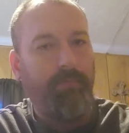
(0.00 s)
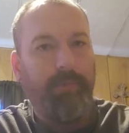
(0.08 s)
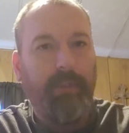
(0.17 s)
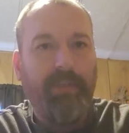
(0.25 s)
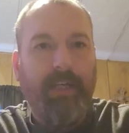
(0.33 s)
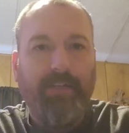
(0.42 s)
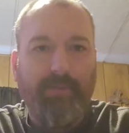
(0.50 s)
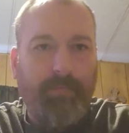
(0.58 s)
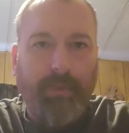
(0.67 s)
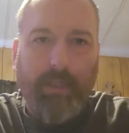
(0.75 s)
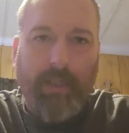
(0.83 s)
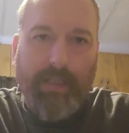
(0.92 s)
He's got some
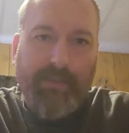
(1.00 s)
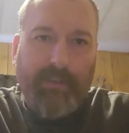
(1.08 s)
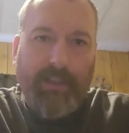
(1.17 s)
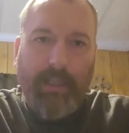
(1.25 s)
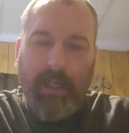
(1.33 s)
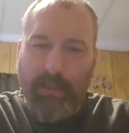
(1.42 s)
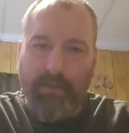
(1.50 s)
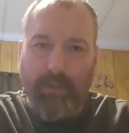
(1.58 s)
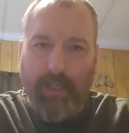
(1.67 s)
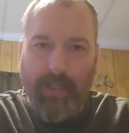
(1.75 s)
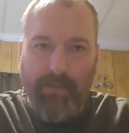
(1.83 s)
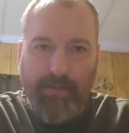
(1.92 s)
pretty nice decants. You
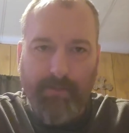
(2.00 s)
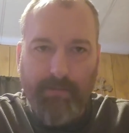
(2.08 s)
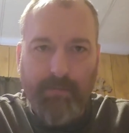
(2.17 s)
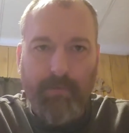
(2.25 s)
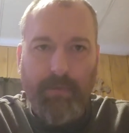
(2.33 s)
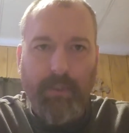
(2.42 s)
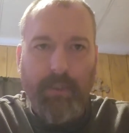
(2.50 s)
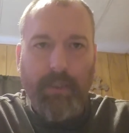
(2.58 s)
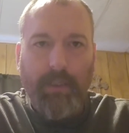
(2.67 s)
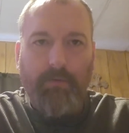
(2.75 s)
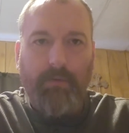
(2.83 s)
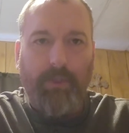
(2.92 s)
guys should
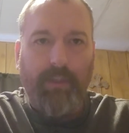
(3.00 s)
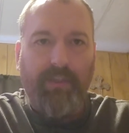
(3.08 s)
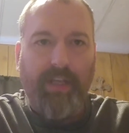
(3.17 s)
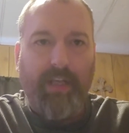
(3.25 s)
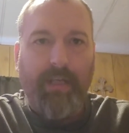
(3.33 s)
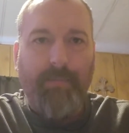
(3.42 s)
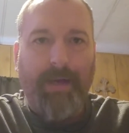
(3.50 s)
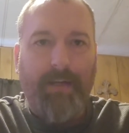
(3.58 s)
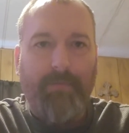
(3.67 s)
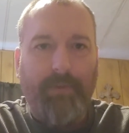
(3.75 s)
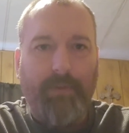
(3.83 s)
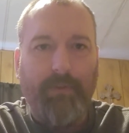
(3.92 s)
really check him out
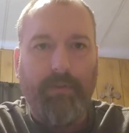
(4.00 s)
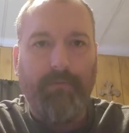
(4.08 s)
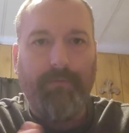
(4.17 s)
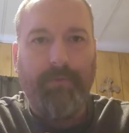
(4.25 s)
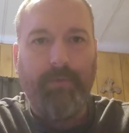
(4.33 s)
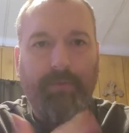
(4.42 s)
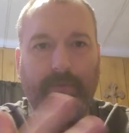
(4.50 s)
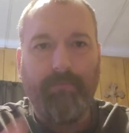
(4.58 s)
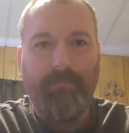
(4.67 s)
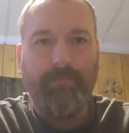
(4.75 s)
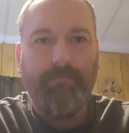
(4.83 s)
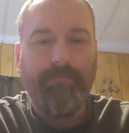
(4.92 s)
if you're looking for
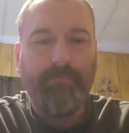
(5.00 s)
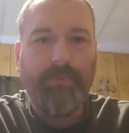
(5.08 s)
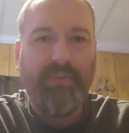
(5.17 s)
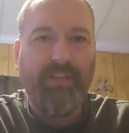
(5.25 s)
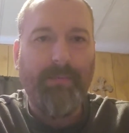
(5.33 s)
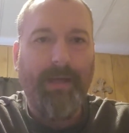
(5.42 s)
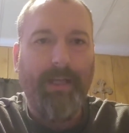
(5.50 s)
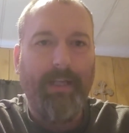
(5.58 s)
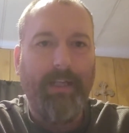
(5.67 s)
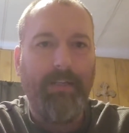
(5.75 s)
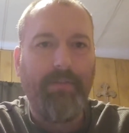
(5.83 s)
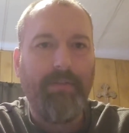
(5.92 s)
some
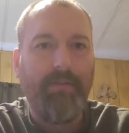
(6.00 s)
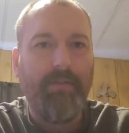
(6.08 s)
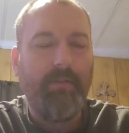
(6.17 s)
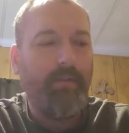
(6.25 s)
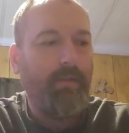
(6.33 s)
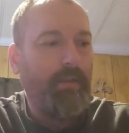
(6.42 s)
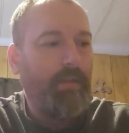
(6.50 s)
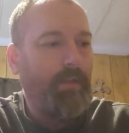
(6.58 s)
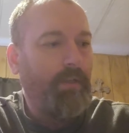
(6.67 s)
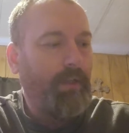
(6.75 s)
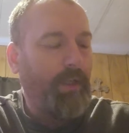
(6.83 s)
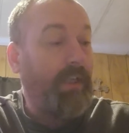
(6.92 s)
semi-niche,
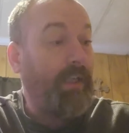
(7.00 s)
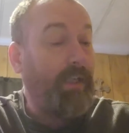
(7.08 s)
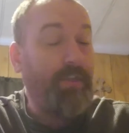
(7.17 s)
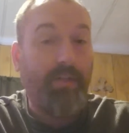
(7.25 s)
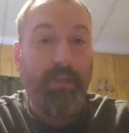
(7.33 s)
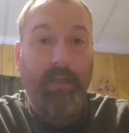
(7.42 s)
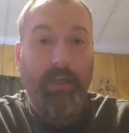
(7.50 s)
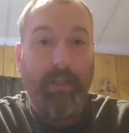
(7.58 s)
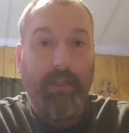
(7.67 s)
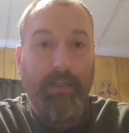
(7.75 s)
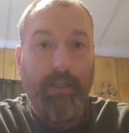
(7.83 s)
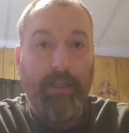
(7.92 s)
niche
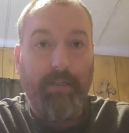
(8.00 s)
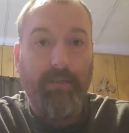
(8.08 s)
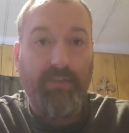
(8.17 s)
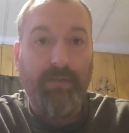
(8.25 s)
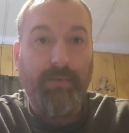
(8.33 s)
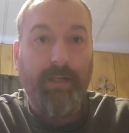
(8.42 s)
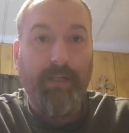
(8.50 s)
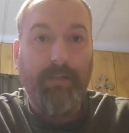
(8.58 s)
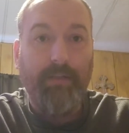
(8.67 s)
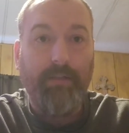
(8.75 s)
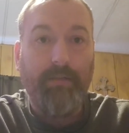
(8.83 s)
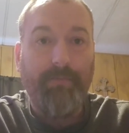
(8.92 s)
and
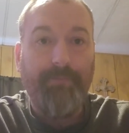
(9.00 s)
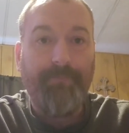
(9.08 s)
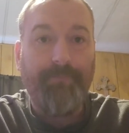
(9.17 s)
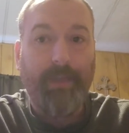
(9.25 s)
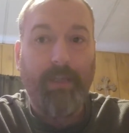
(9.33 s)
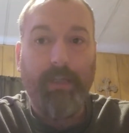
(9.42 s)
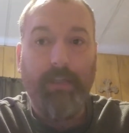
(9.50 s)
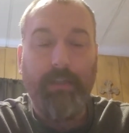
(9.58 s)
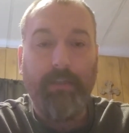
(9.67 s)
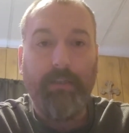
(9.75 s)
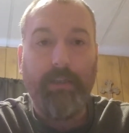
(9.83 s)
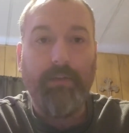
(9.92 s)
semi-good
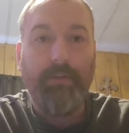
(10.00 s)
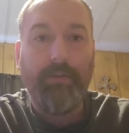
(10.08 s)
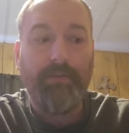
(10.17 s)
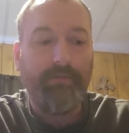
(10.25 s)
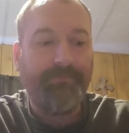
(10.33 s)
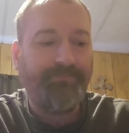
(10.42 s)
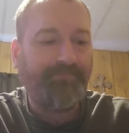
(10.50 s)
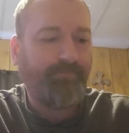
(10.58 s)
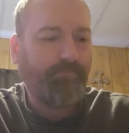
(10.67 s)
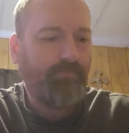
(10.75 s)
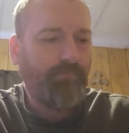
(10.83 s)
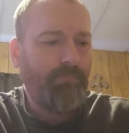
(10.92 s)
others.
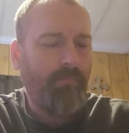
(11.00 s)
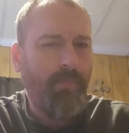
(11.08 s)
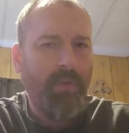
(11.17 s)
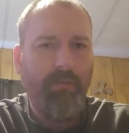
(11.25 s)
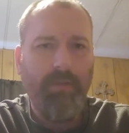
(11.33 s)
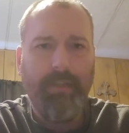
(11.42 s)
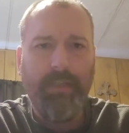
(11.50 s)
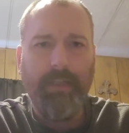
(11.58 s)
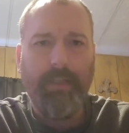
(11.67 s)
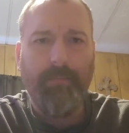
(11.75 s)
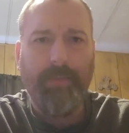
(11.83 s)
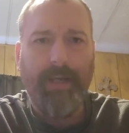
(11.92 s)

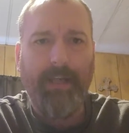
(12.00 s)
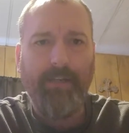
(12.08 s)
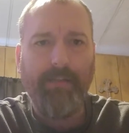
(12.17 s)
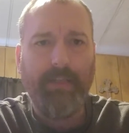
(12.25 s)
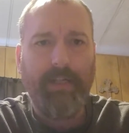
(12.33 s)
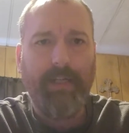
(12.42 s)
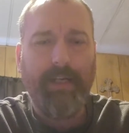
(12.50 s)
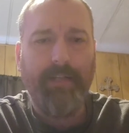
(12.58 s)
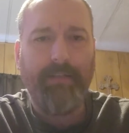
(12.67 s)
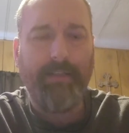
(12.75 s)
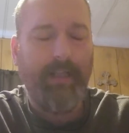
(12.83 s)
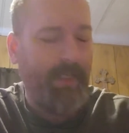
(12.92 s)
The package that I got
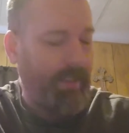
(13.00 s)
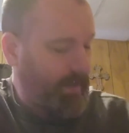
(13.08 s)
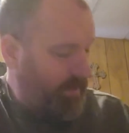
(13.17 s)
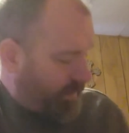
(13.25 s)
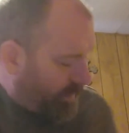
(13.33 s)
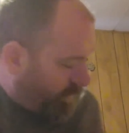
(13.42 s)
today